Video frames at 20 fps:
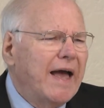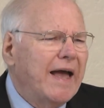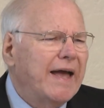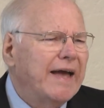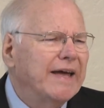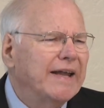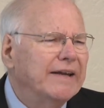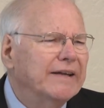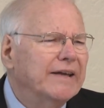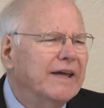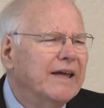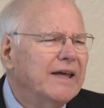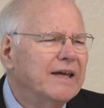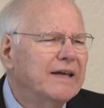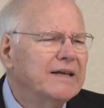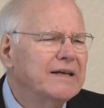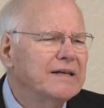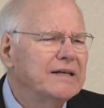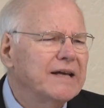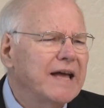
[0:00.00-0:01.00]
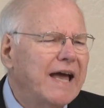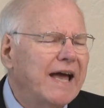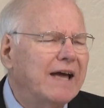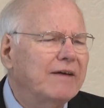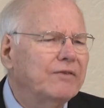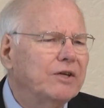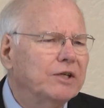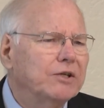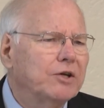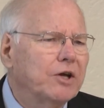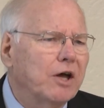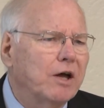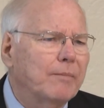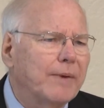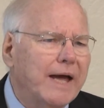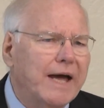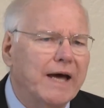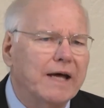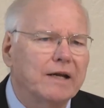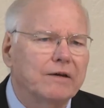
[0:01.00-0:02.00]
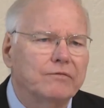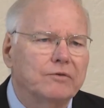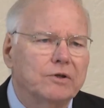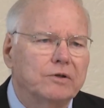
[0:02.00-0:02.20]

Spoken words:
And having come out of